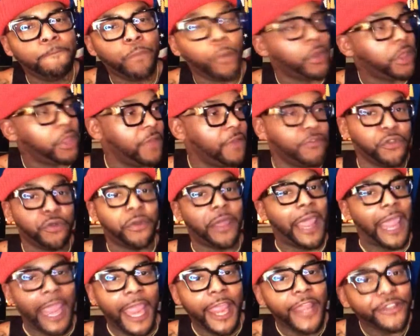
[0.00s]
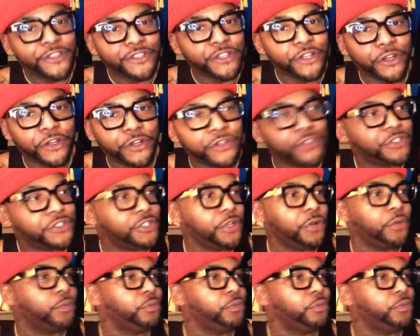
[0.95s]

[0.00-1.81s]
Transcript: or give you answers to